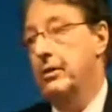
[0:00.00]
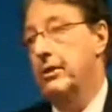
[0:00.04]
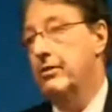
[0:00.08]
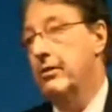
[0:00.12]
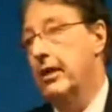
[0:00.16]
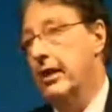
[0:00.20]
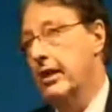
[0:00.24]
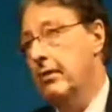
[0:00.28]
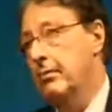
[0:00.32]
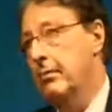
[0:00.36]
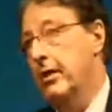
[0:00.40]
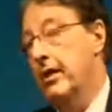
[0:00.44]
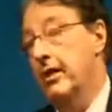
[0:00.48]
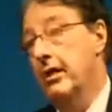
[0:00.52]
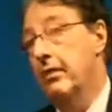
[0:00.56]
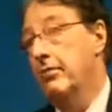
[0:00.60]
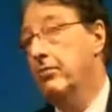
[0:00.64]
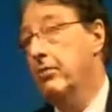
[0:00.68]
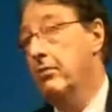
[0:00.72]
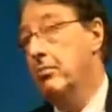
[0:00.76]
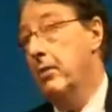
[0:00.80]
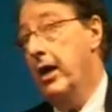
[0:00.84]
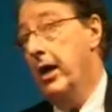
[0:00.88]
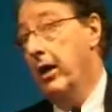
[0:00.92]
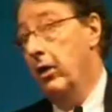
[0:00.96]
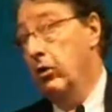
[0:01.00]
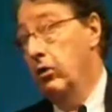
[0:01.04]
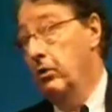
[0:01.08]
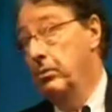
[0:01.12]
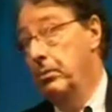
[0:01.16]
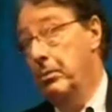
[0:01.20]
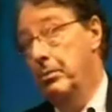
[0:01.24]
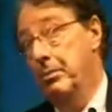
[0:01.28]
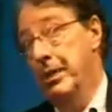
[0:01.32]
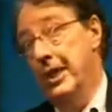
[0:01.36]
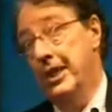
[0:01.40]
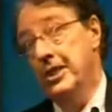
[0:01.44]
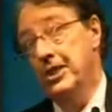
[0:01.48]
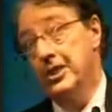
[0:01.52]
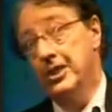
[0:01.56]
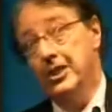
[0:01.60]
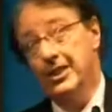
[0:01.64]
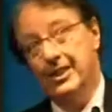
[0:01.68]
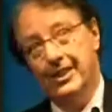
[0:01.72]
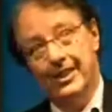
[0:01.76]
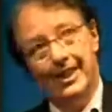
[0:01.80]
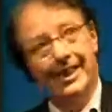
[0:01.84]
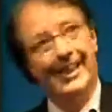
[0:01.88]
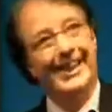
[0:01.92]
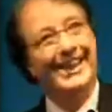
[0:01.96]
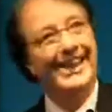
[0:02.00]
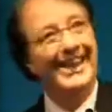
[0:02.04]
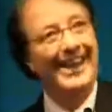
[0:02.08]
be recommended for myeloma patients.